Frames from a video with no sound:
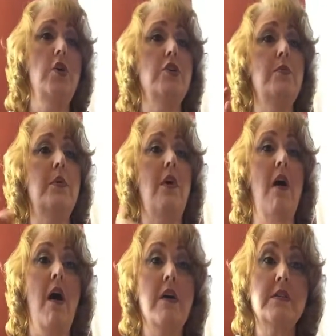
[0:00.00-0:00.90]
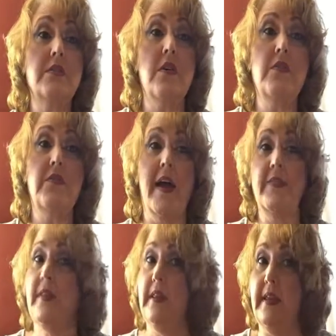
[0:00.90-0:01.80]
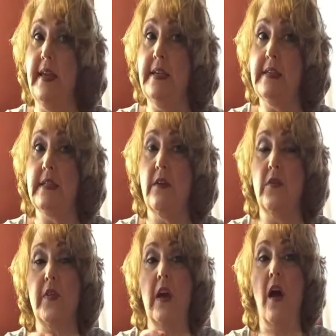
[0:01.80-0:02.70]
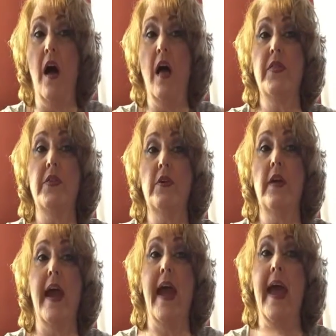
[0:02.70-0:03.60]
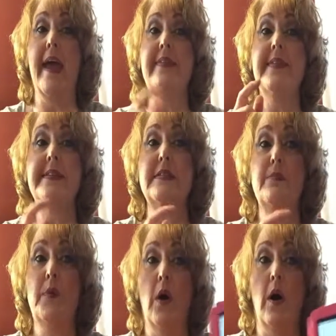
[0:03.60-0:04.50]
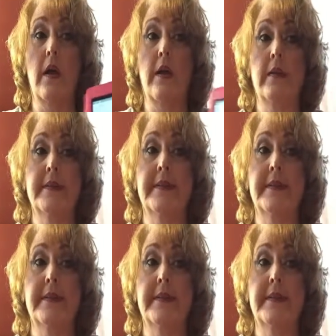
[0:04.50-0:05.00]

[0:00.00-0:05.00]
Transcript: You will also find the links for the author and this book.